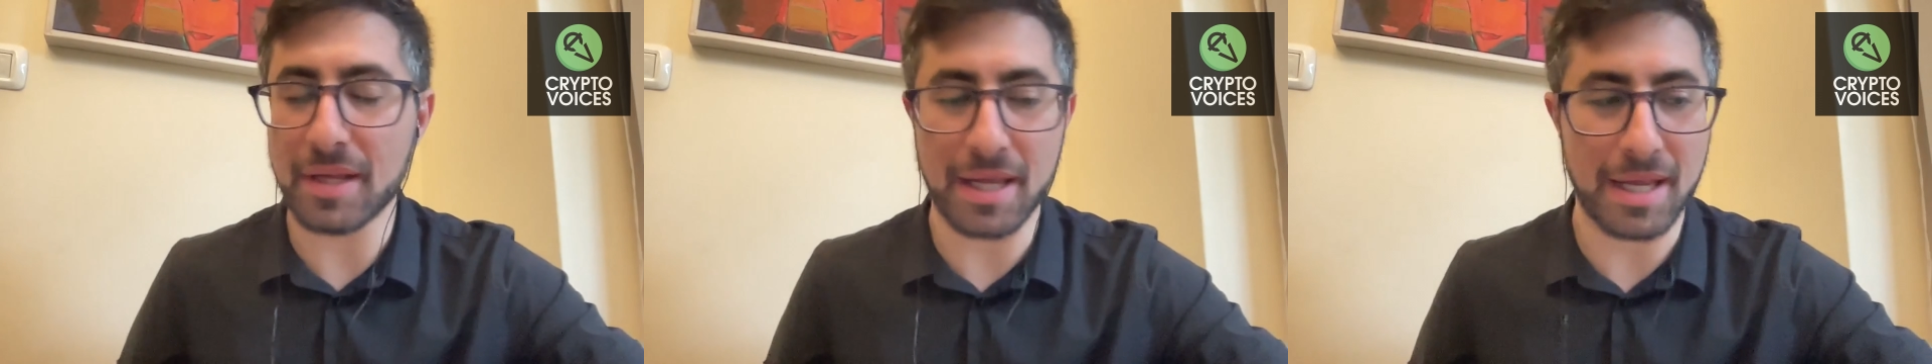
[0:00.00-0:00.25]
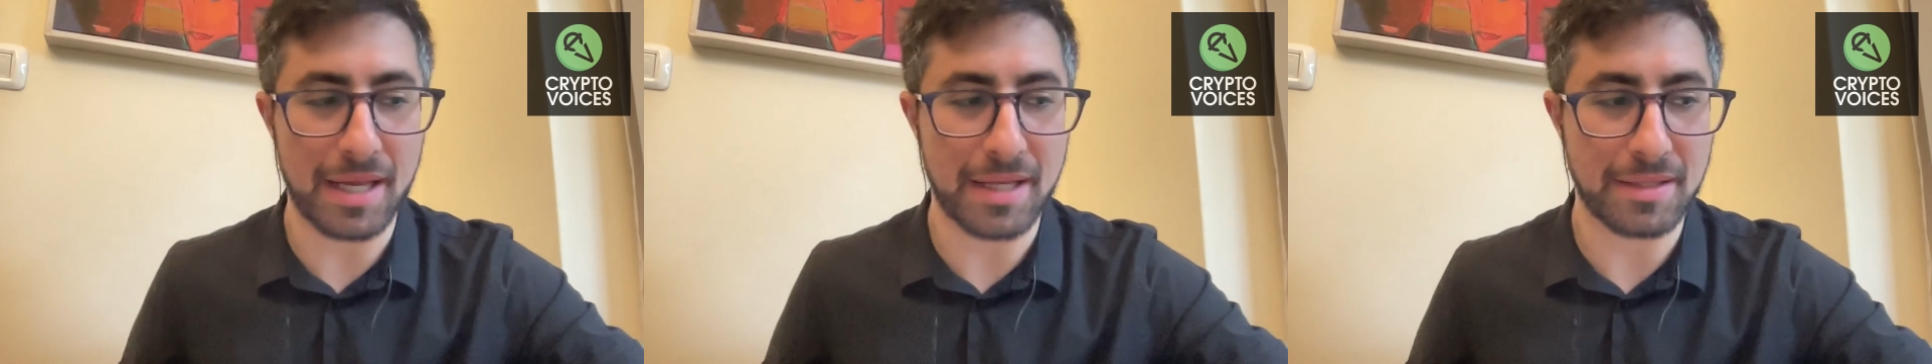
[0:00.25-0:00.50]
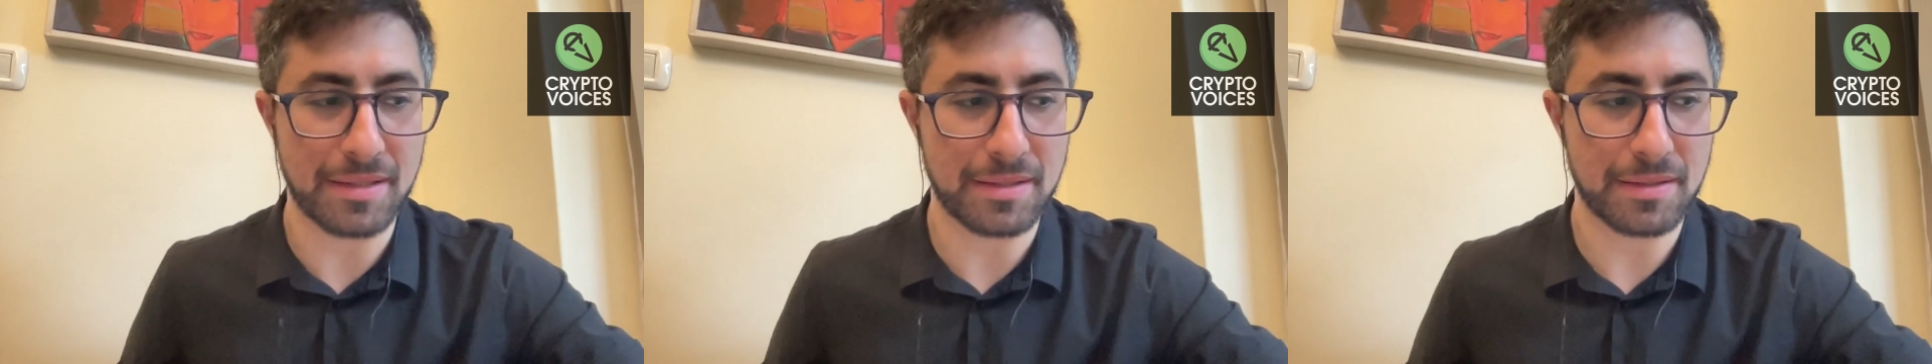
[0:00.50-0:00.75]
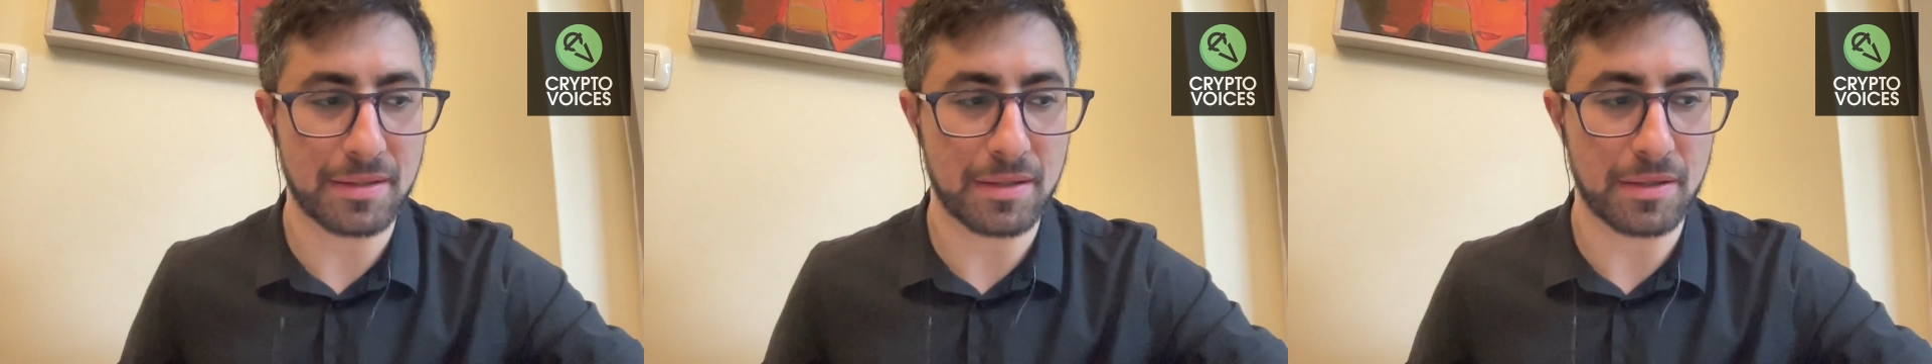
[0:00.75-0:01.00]
And
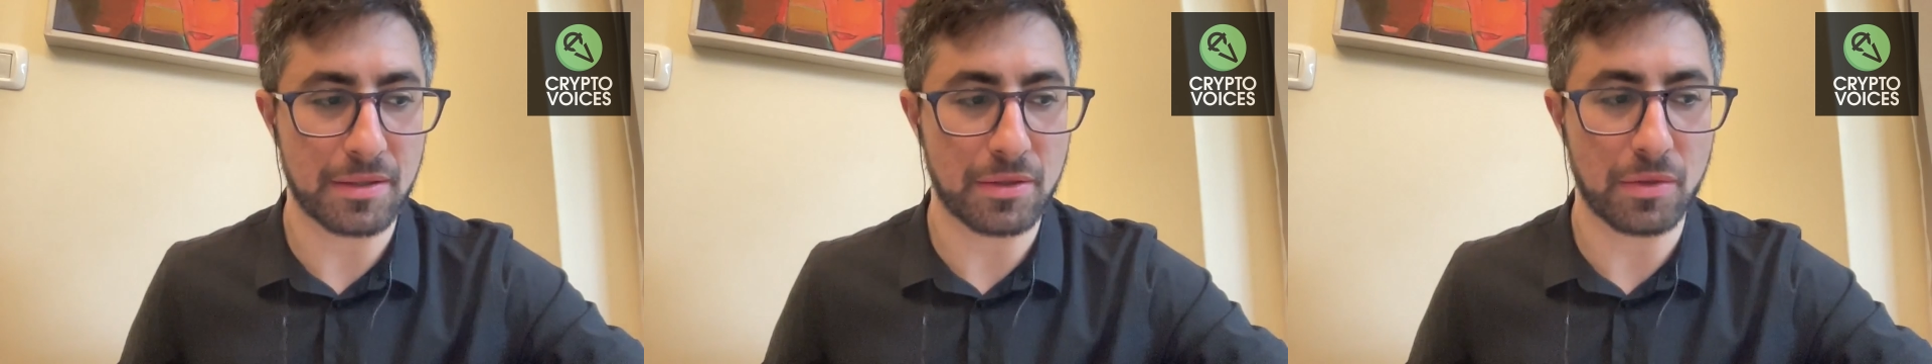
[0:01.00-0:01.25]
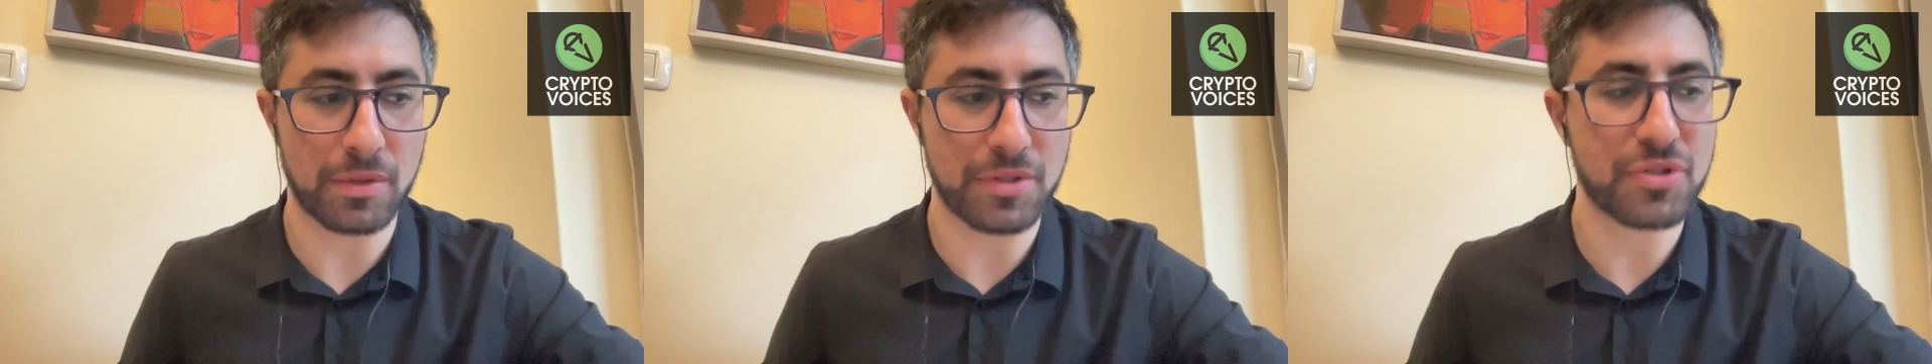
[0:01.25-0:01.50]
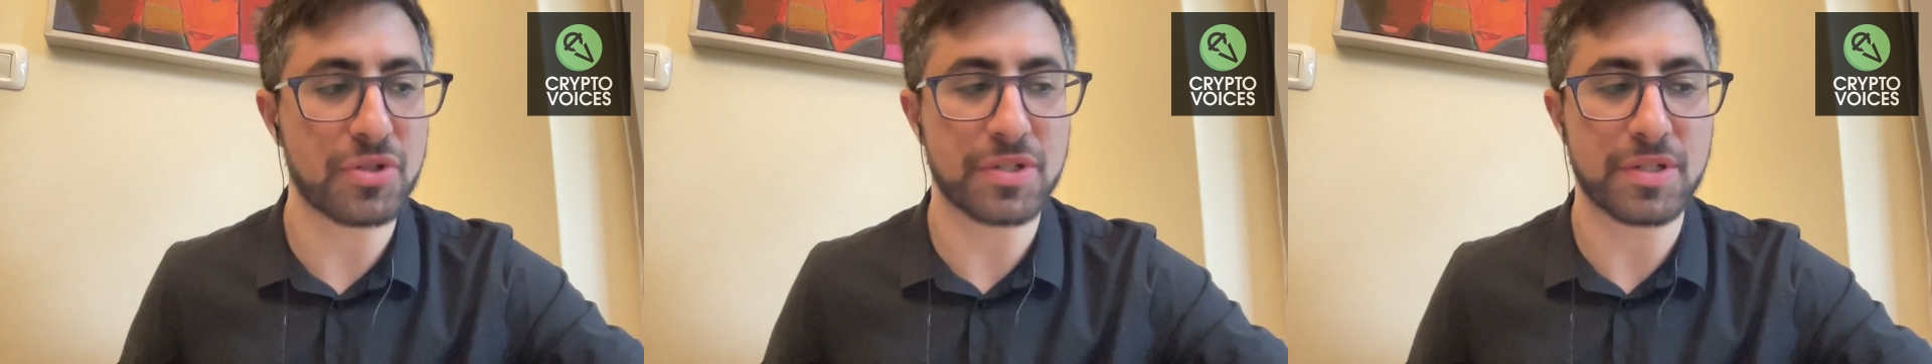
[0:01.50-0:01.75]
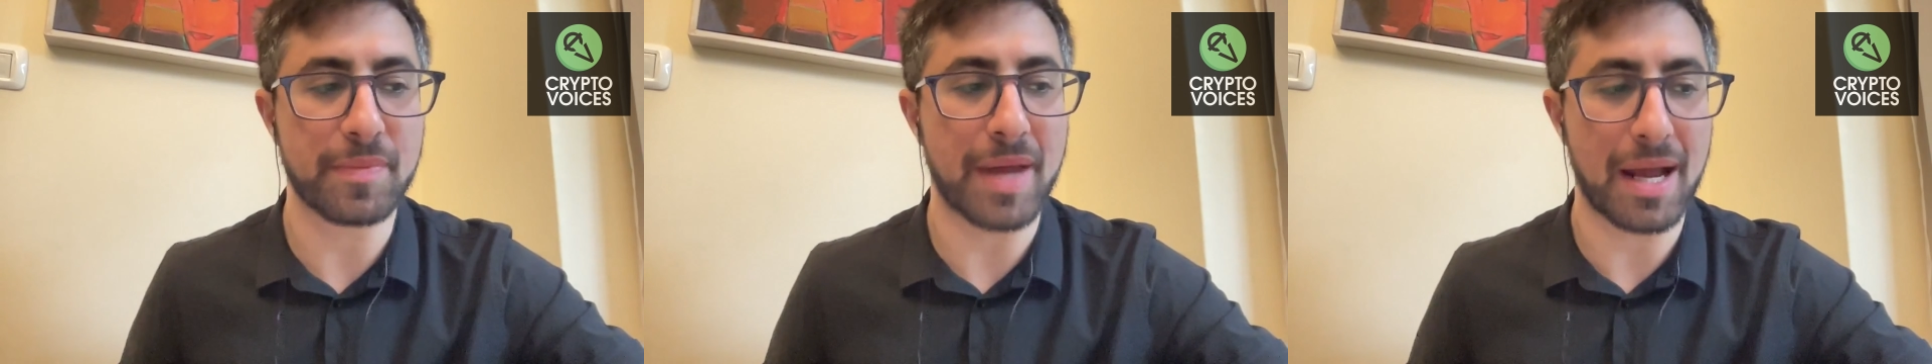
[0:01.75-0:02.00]
our goal is
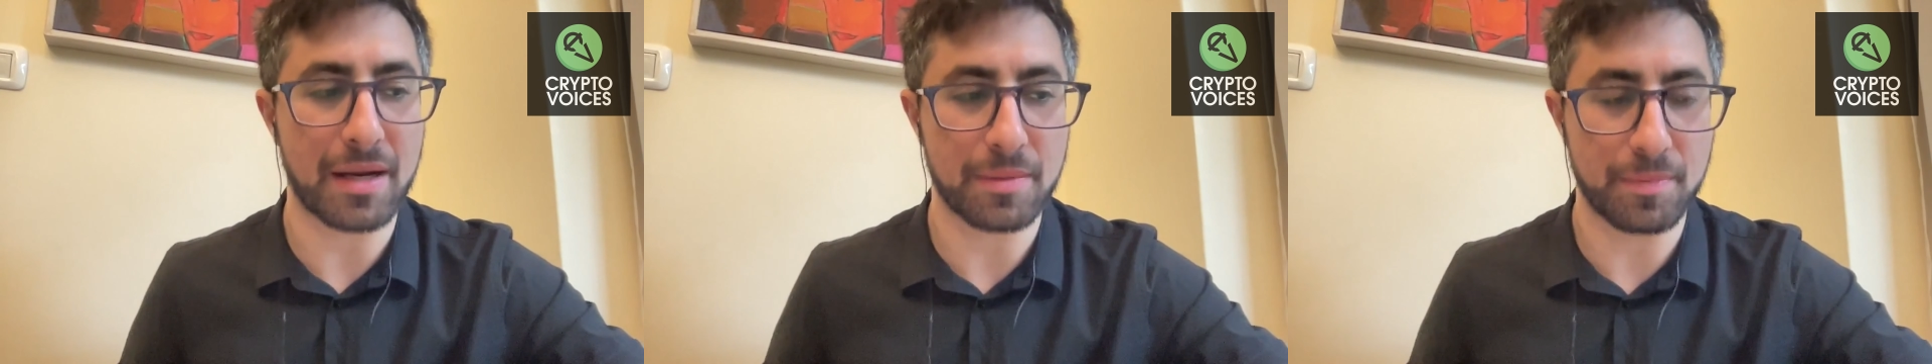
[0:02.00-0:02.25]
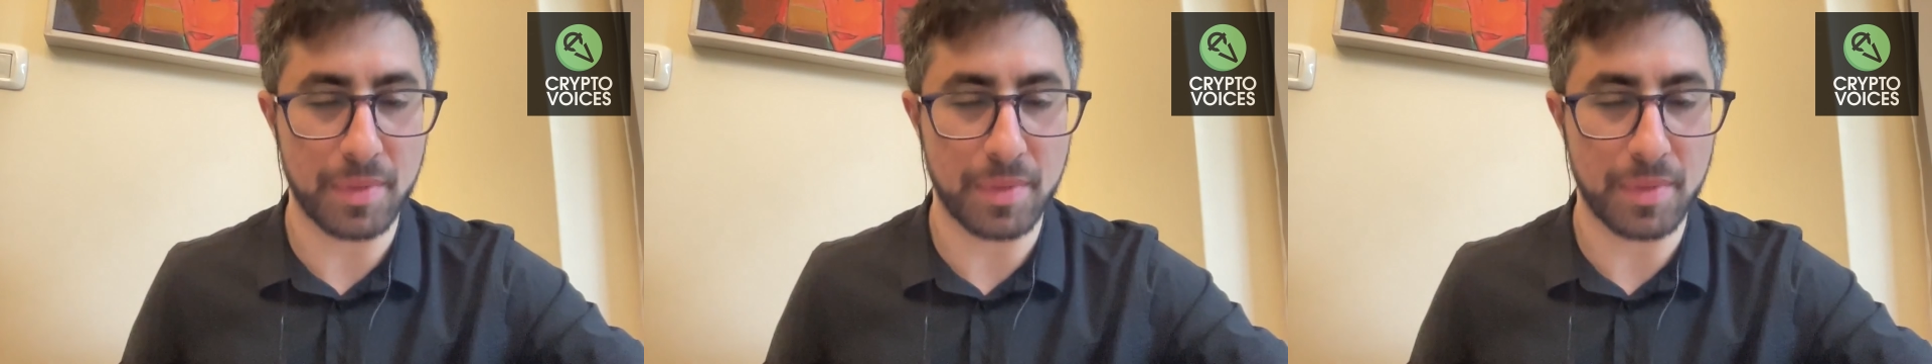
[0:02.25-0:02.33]
just to back